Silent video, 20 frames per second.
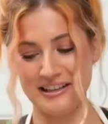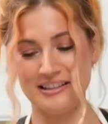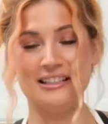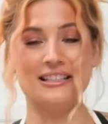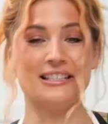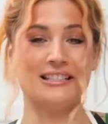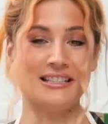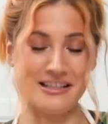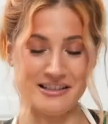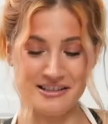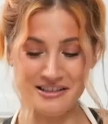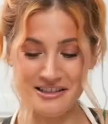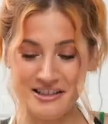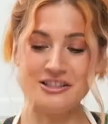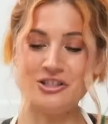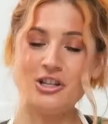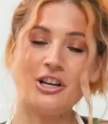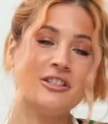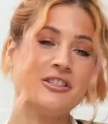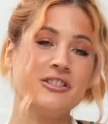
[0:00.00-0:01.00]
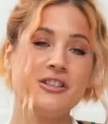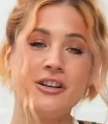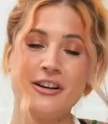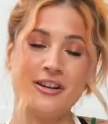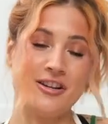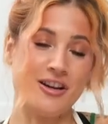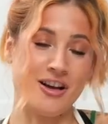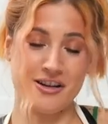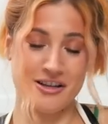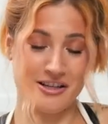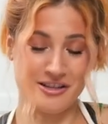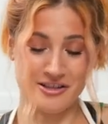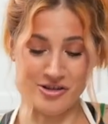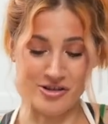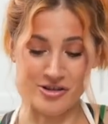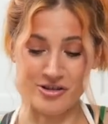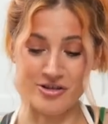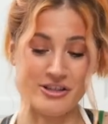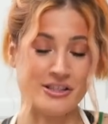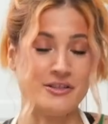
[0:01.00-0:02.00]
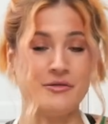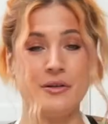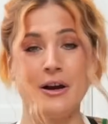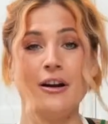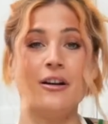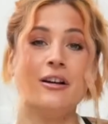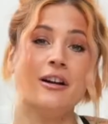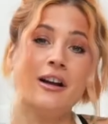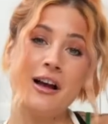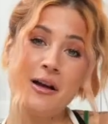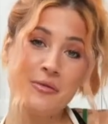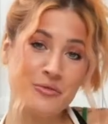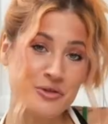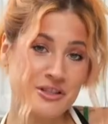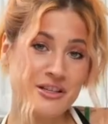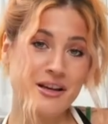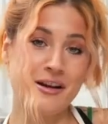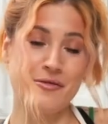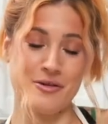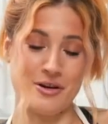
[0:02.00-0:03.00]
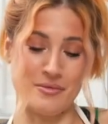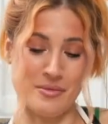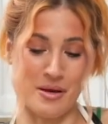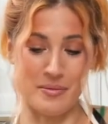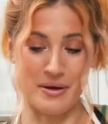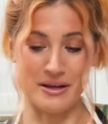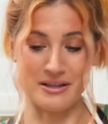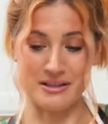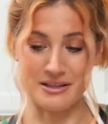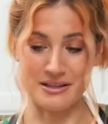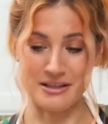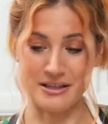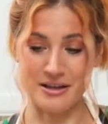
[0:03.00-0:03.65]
Listen, chances are you're not gonna start a grease fire. I'm just covering my bases